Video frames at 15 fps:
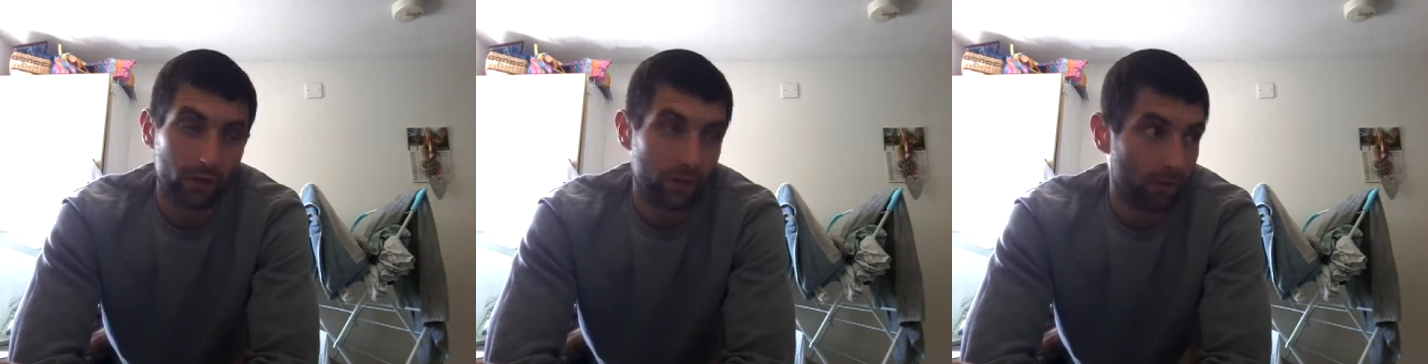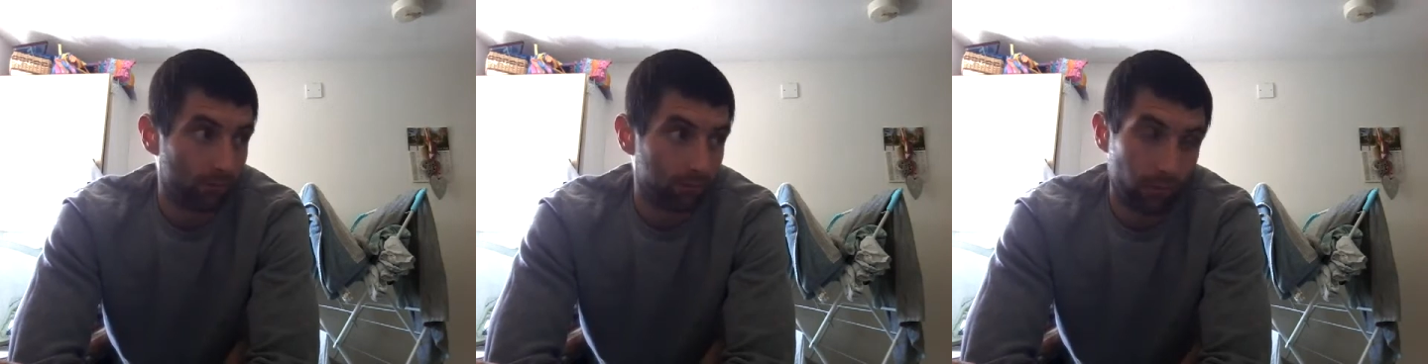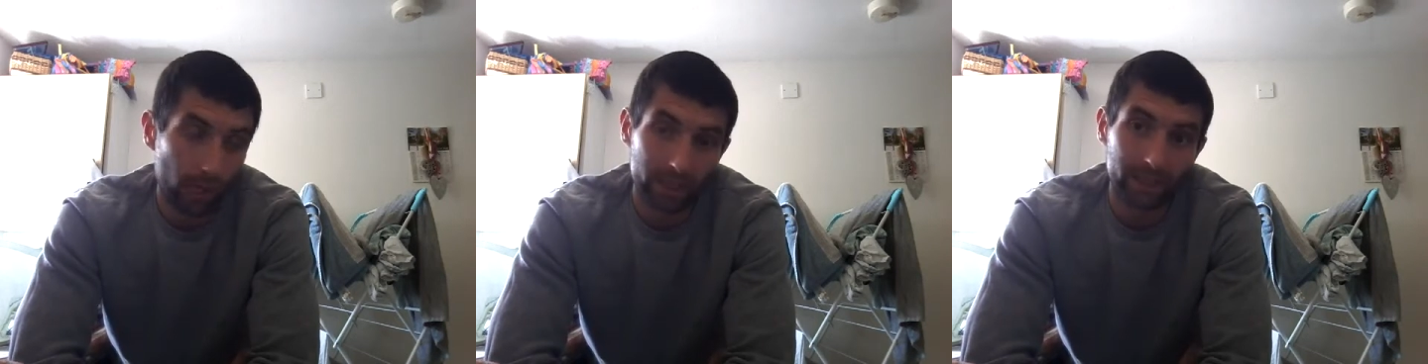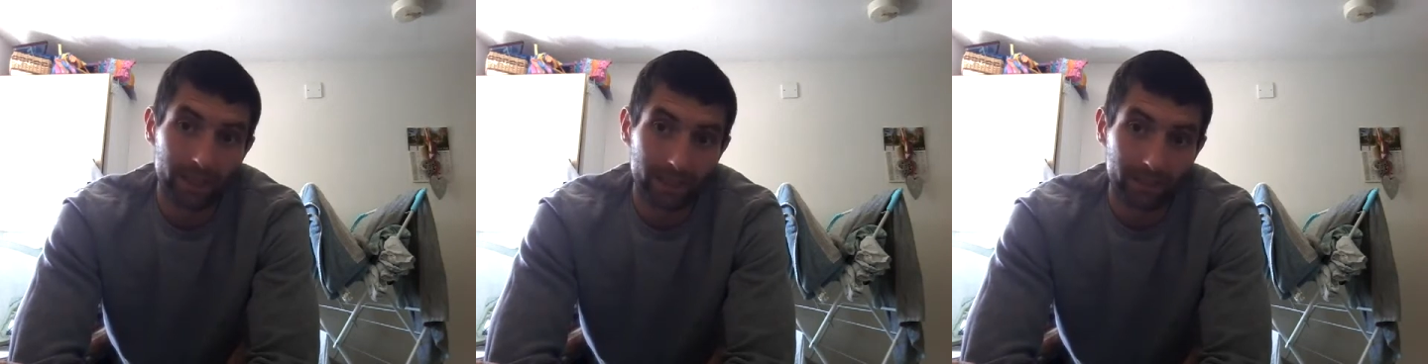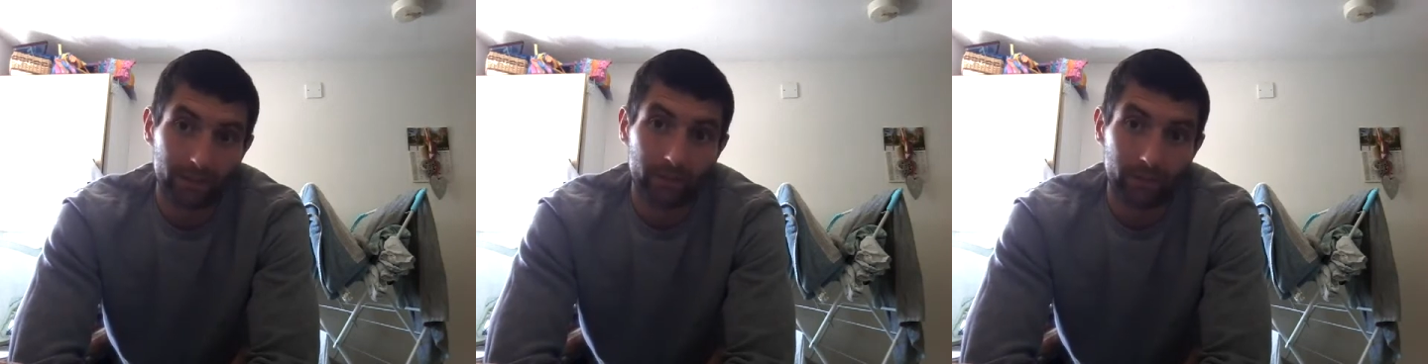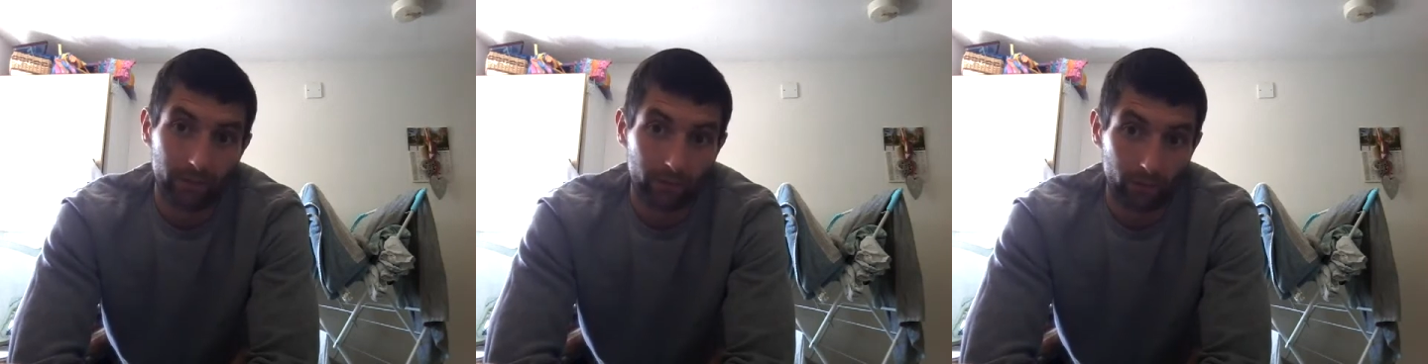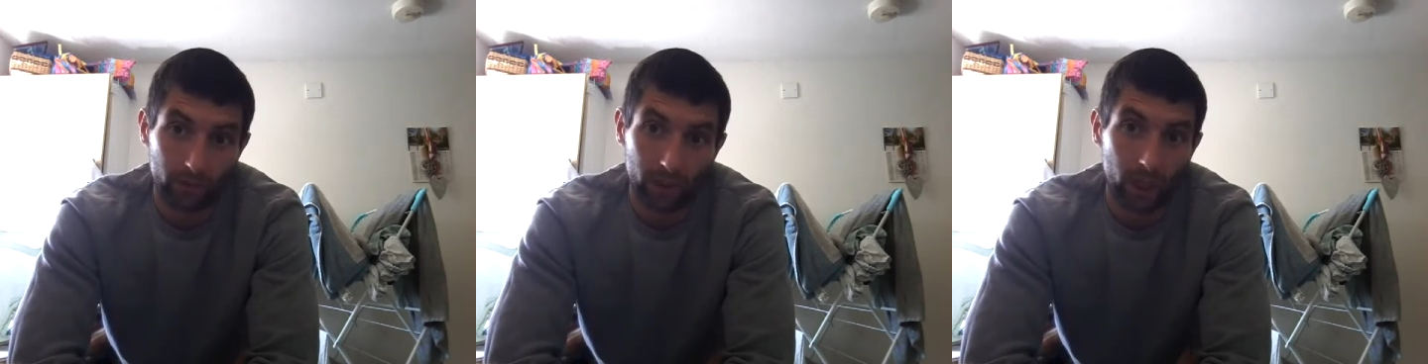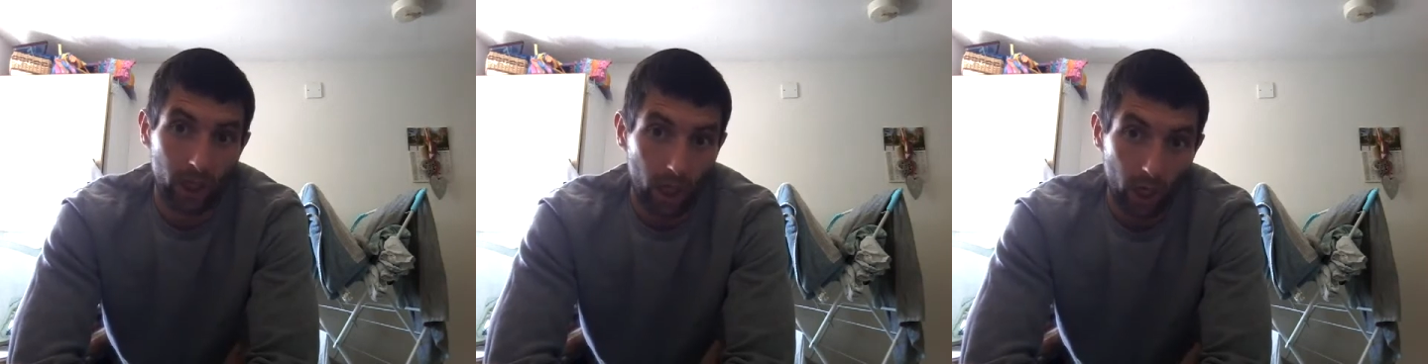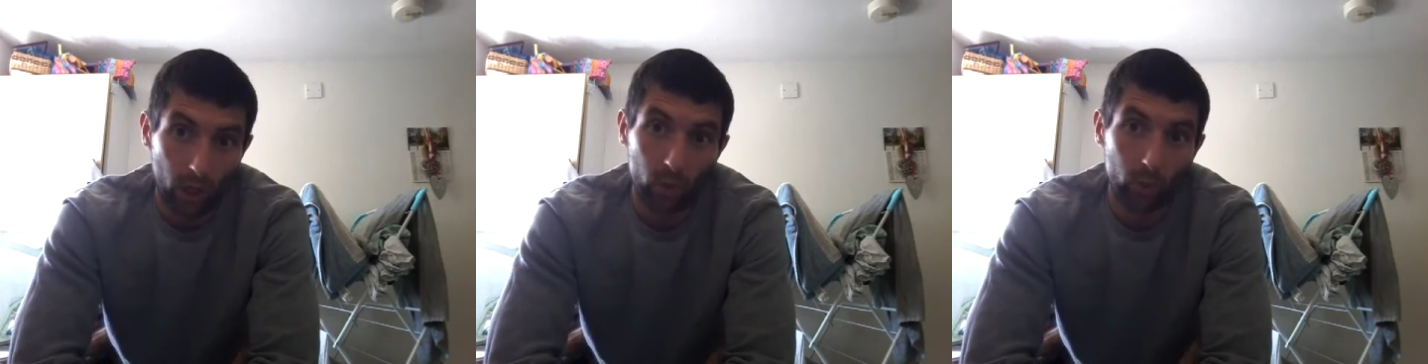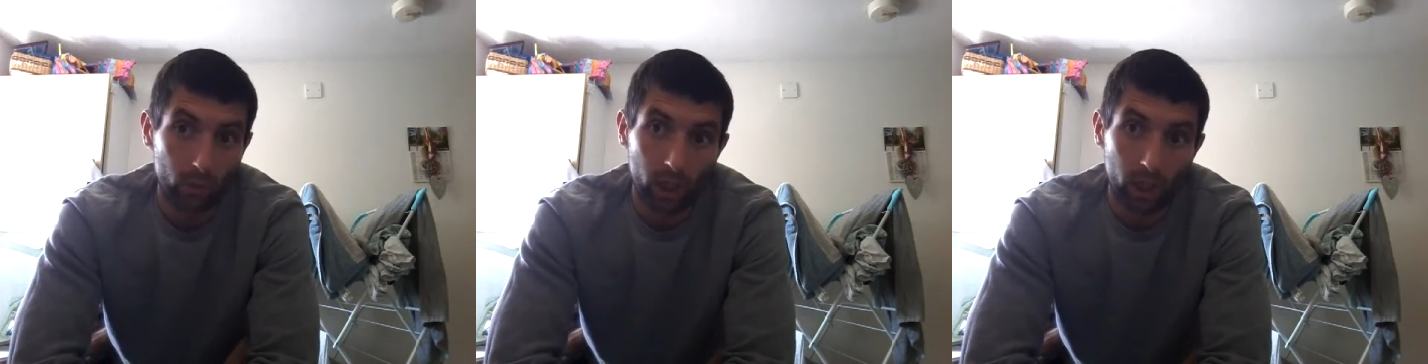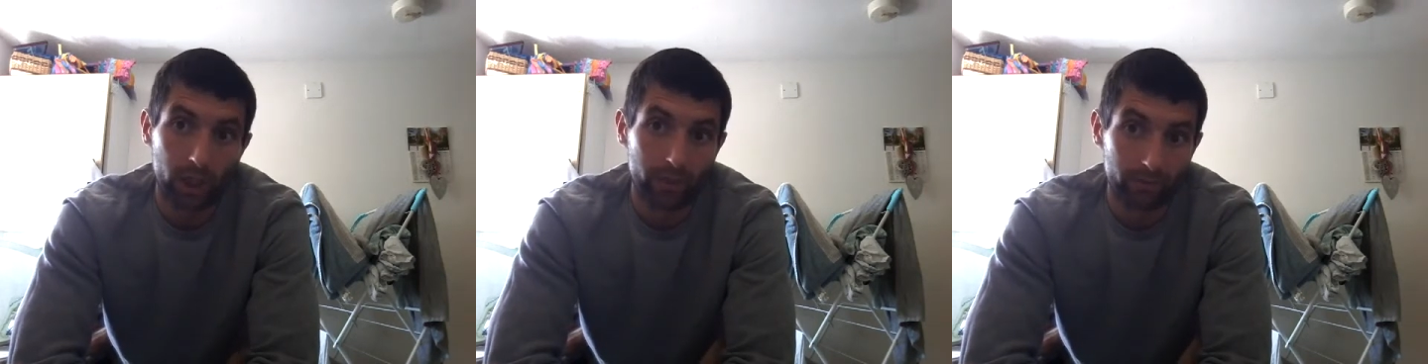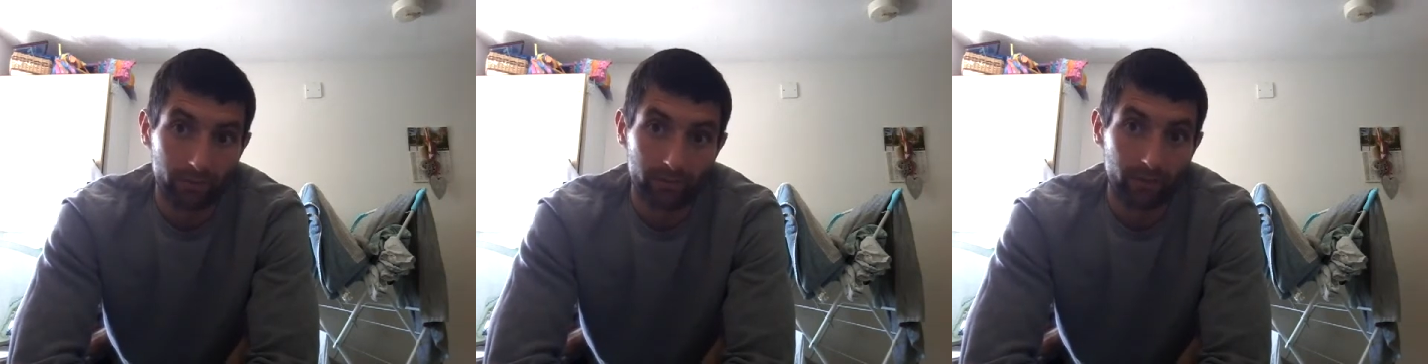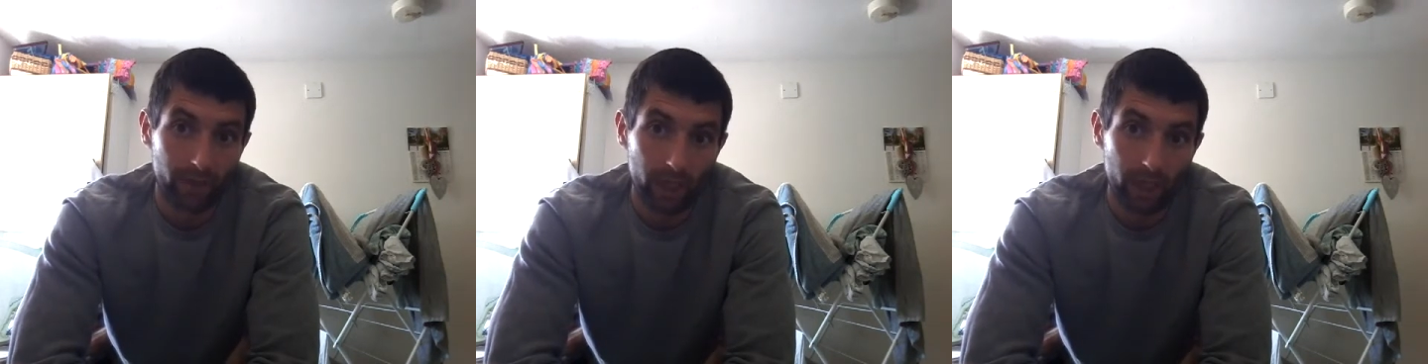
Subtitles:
of running into a whole kind of